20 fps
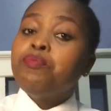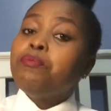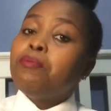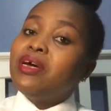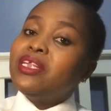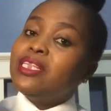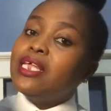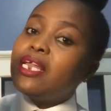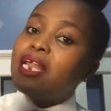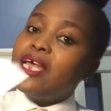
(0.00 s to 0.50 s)

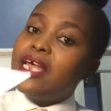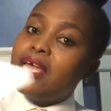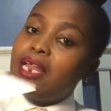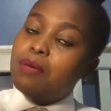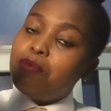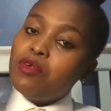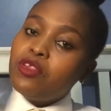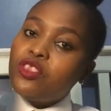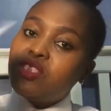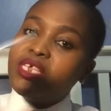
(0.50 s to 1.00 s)
But then again,
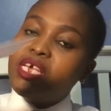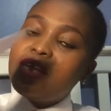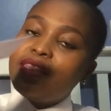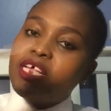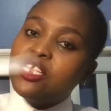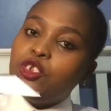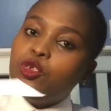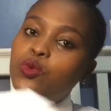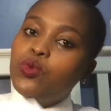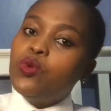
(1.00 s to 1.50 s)
I'm not saying
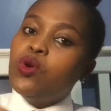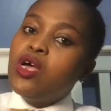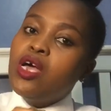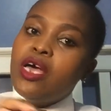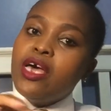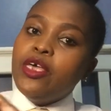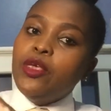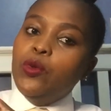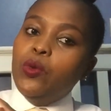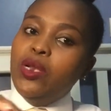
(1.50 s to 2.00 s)
that you
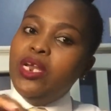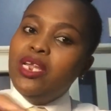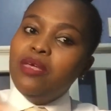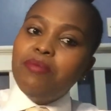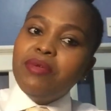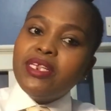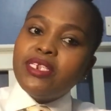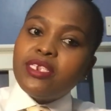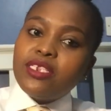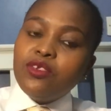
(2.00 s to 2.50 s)

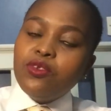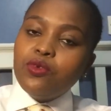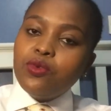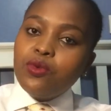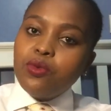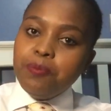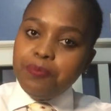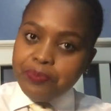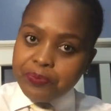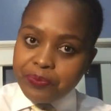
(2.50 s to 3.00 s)
limit, you
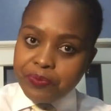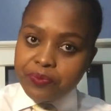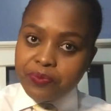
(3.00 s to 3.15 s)
know,